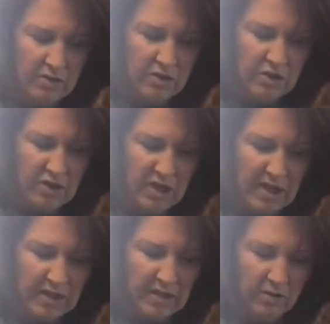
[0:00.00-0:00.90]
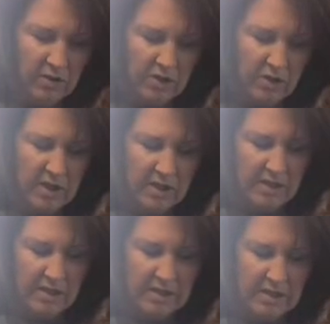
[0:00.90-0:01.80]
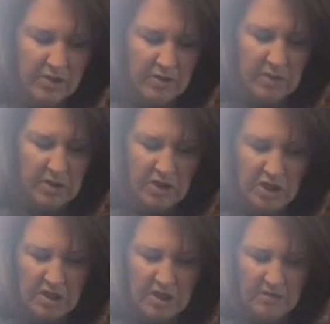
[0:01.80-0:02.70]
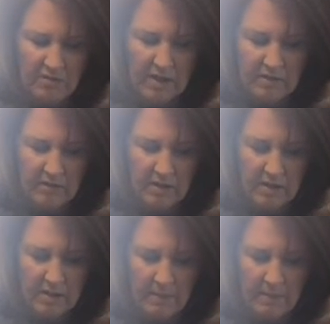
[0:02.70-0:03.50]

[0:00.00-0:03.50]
You're just gently going to try to distribute the cheese around.